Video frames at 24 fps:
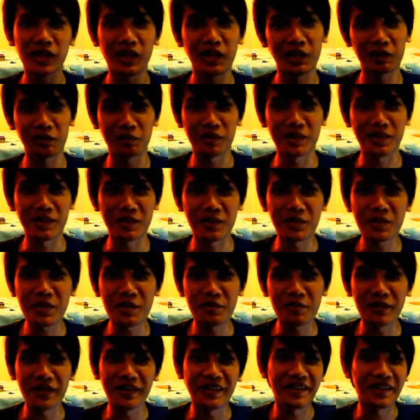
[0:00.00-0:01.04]
It was a
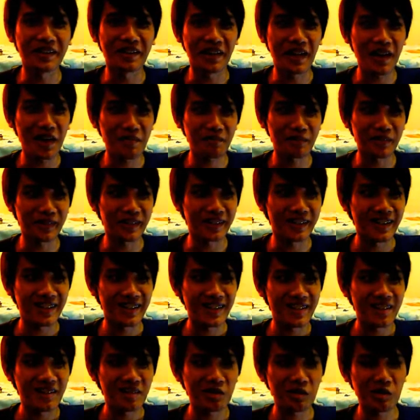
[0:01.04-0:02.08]
dream. It didn't happen.
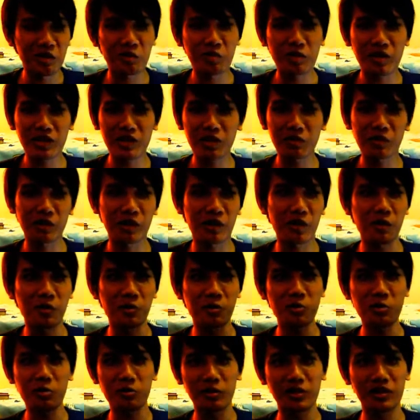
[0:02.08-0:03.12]
So she wakes up in her
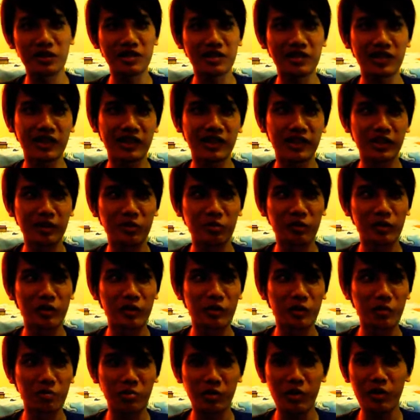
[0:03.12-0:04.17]
room and she's suddenly
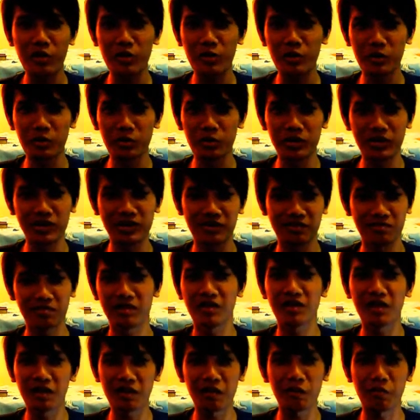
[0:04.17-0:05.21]
with her brother, who's
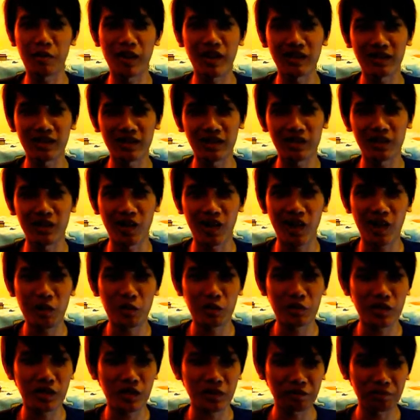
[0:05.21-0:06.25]
apparently in her
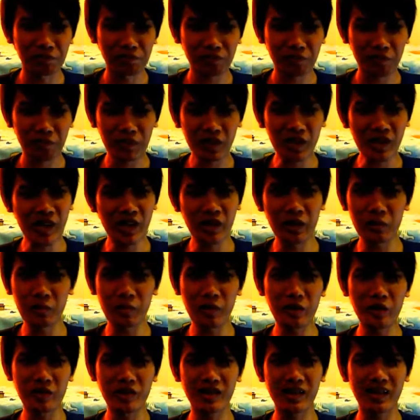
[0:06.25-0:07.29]
house. And the
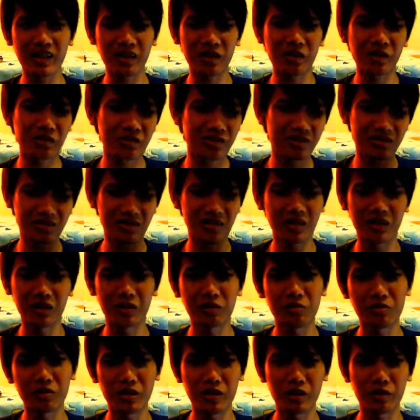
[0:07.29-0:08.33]
brother's like, oh, no,
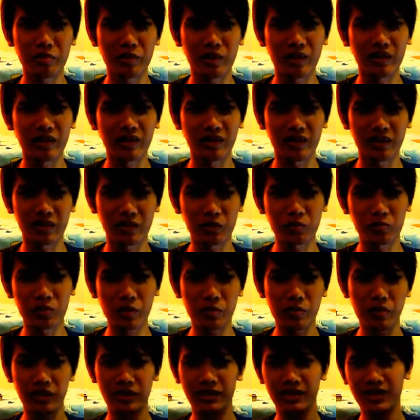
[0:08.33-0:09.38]
don't worry about it. Like, don't
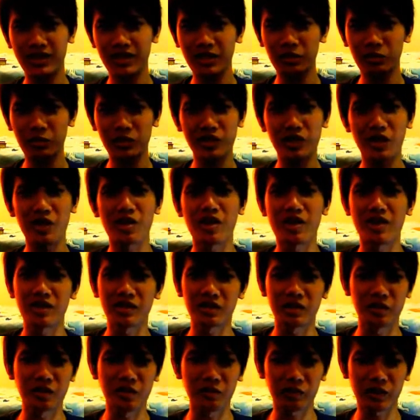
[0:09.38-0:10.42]
worry about this kid who's
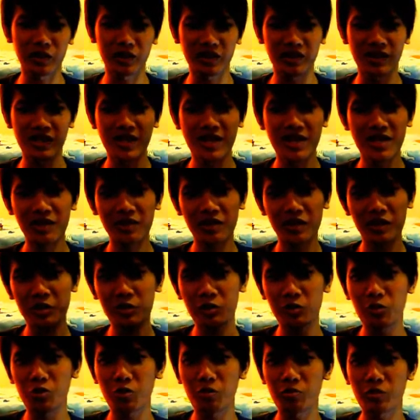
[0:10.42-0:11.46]
terrorizing you. I'm gonna take
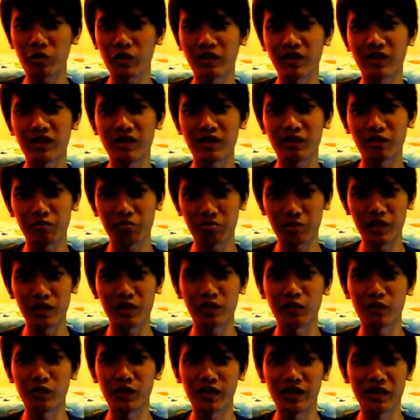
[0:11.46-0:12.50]
you home. We're gonna live
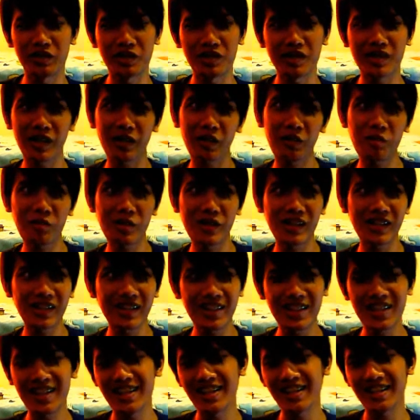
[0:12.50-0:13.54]
peacefully. And she's like, oh,
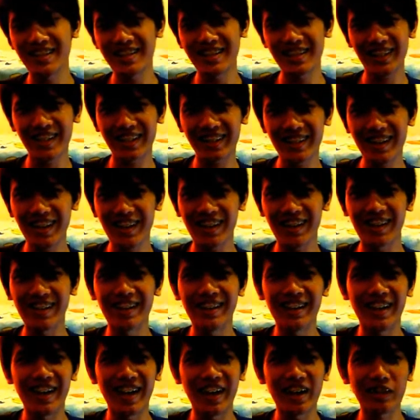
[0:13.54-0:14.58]
really? He's like, yeah.
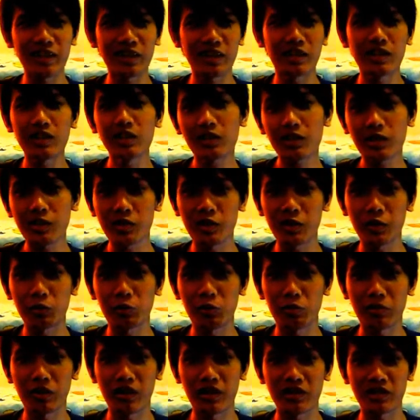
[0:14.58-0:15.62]
And then he turns into
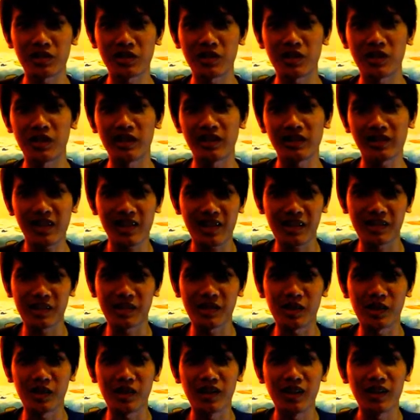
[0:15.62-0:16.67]
a monster and attacks
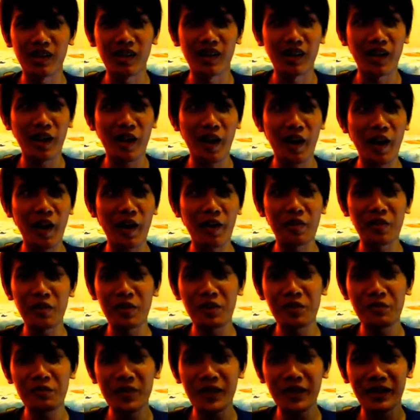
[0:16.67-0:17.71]
her. And
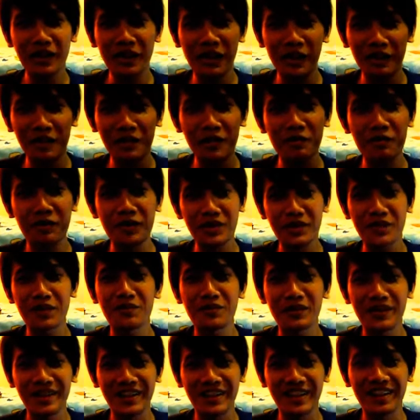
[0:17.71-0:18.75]
then the main character wakes
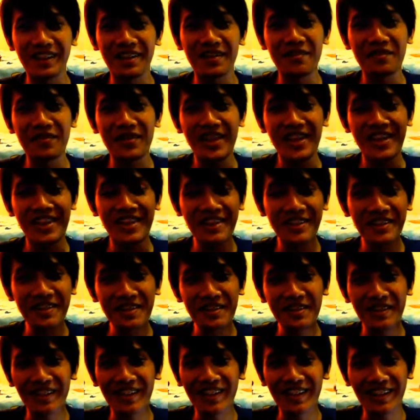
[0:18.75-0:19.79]
up again. They
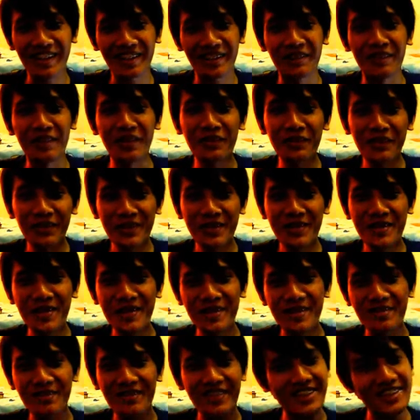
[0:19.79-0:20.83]
did a, like a double
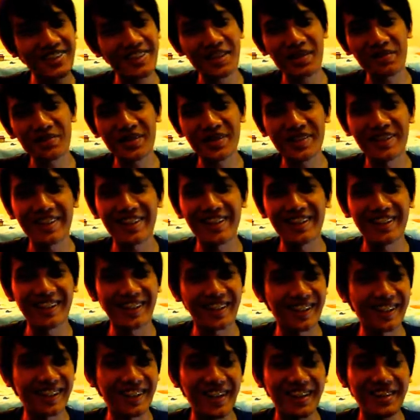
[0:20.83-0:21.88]
dream inception thing,
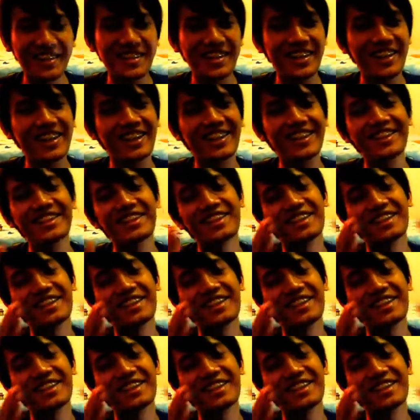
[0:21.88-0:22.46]
and that's it.